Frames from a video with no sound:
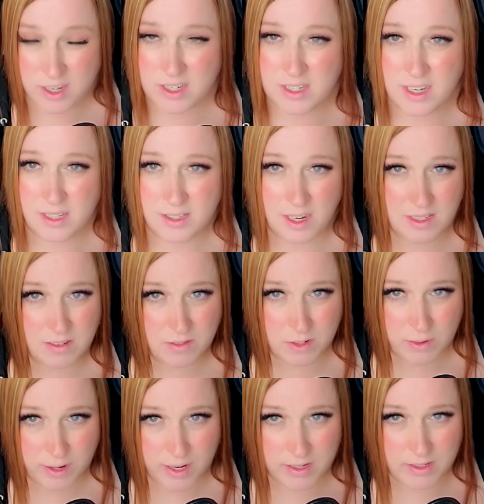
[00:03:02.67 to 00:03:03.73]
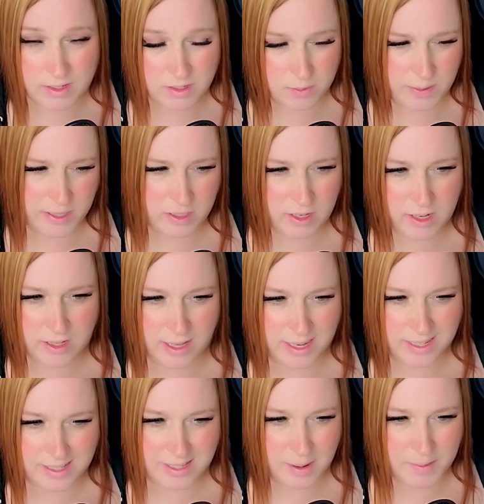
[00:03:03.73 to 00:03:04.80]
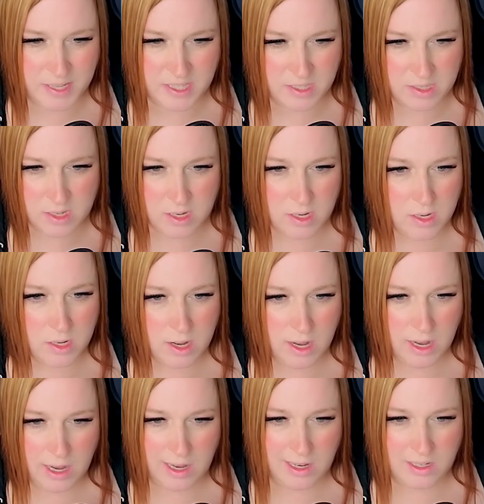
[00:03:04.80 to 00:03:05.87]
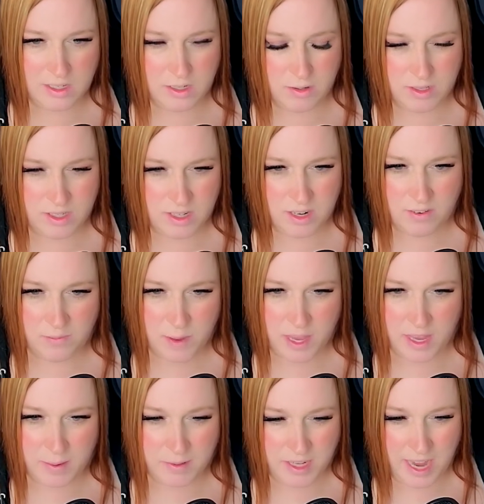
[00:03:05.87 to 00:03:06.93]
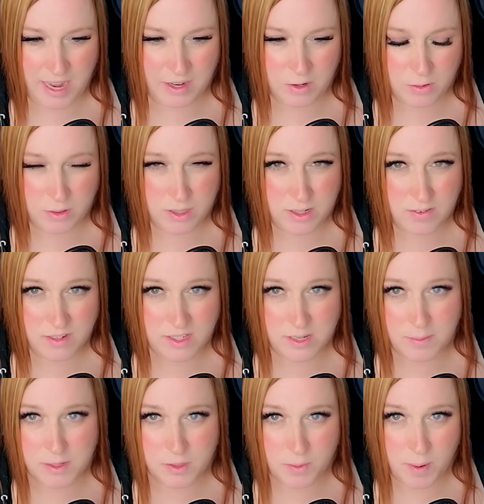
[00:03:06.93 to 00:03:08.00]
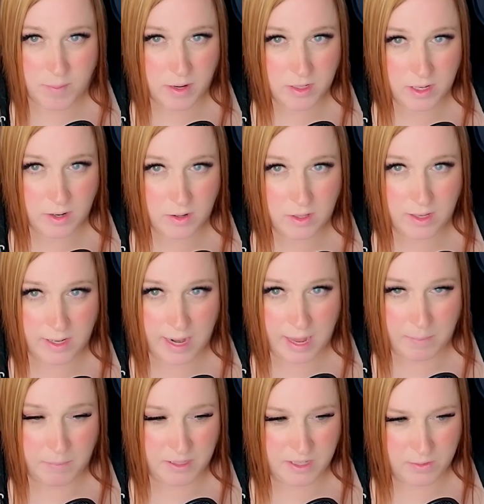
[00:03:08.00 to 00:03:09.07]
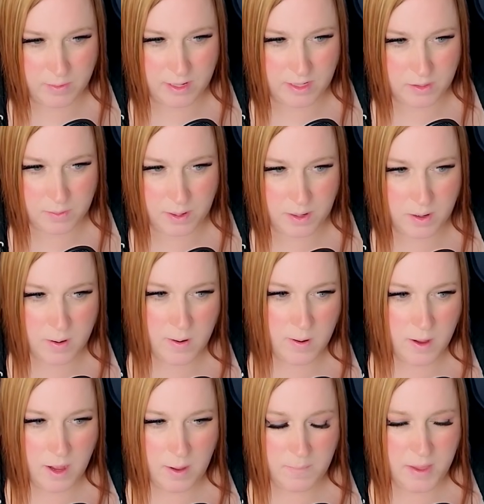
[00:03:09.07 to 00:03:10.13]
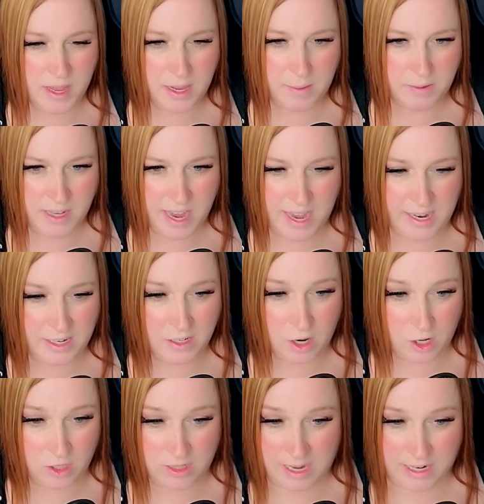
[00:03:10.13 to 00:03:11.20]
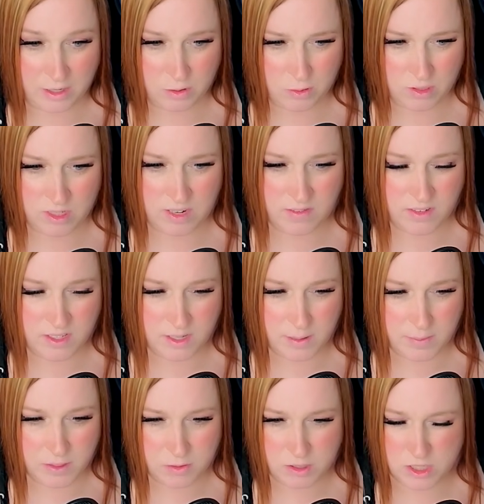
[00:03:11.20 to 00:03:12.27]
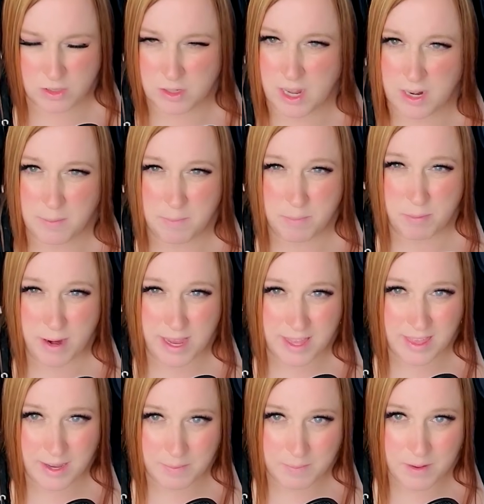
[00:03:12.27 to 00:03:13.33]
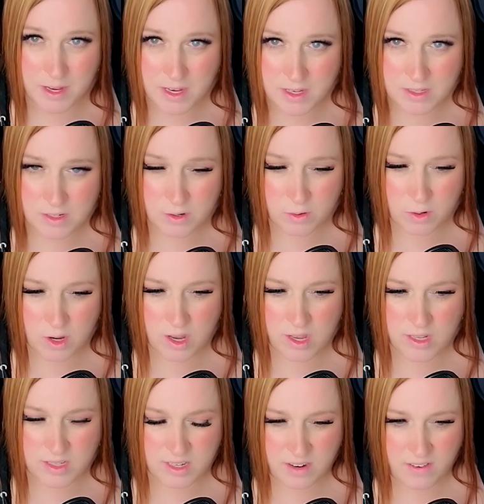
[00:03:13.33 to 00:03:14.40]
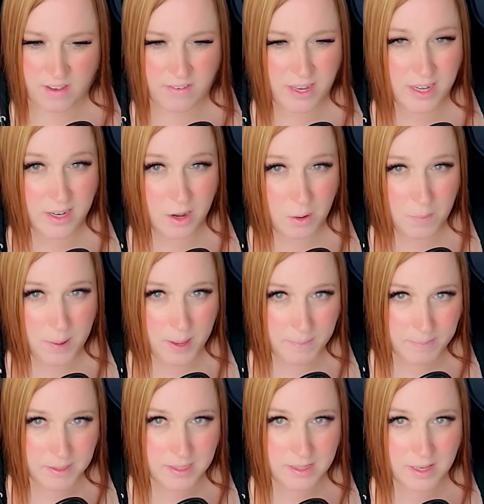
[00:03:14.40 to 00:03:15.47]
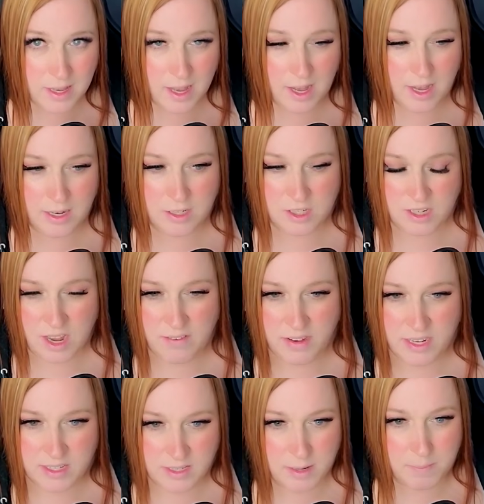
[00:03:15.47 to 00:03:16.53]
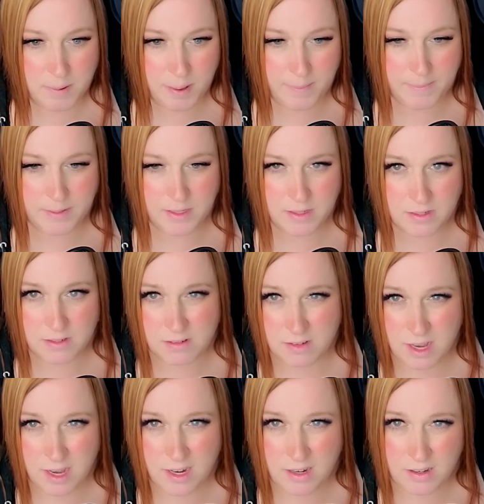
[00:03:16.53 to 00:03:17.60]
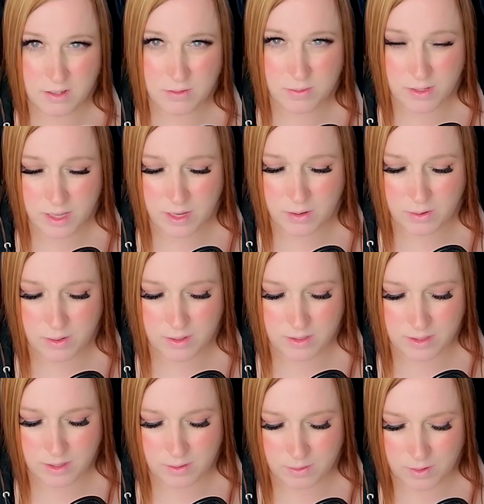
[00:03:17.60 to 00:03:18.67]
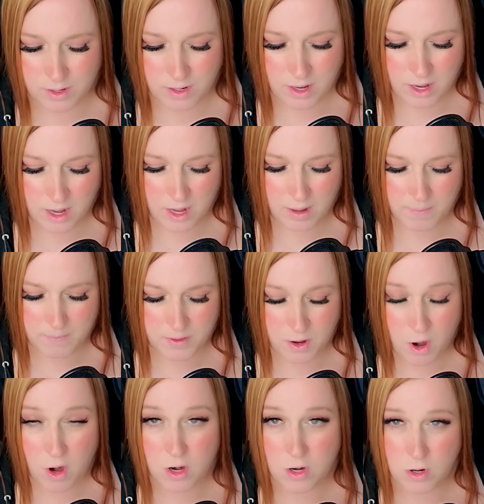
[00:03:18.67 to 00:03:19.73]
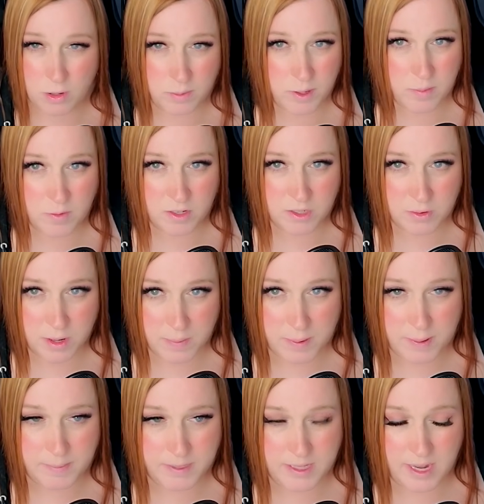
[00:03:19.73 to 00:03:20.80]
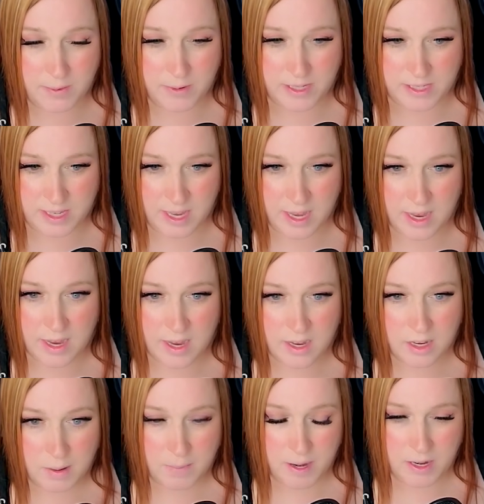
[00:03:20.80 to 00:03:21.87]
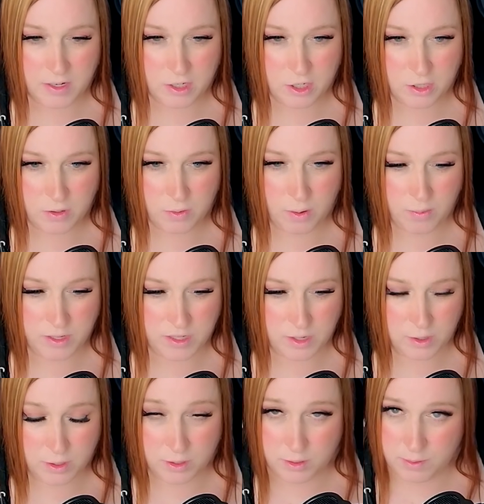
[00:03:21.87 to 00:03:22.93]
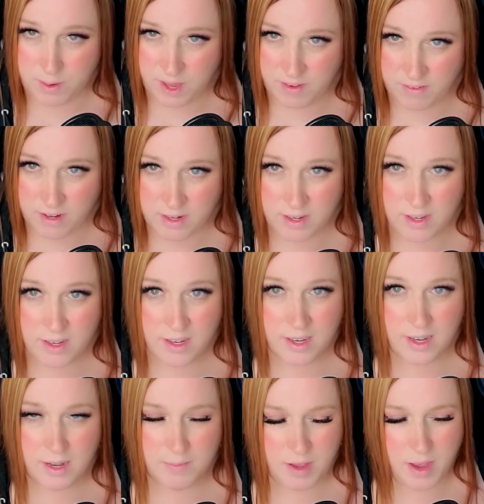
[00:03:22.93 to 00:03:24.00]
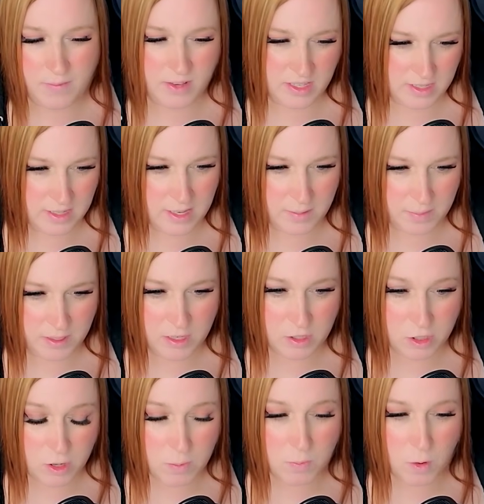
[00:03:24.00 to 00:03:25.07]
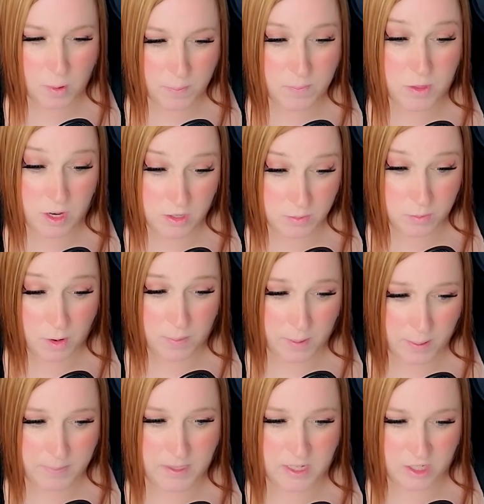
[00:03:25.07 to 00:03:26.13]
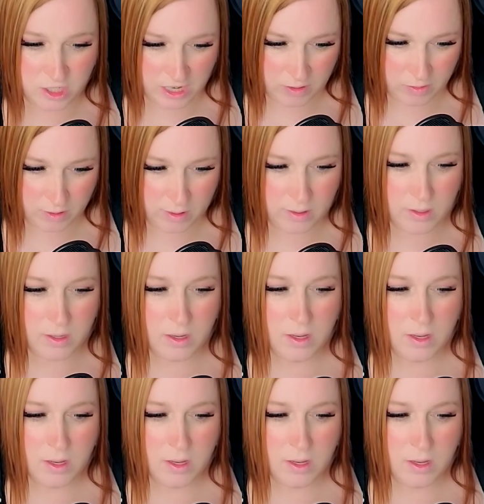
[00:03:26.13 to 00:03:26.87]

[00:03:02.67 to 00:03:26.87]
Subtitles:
you're going to see lots of squares, especially on summons. So instead of being able to add cool stuff to summons, primarily you're only going to add +1s, but being able to add a lot of cool stuff to summons would just kind of break them. So instead of having no pips, just having some pips kind of is really cool. So there are notably more square pips that we see compared to what we saw in Gloomhaven, obviously, but there's more pips in general,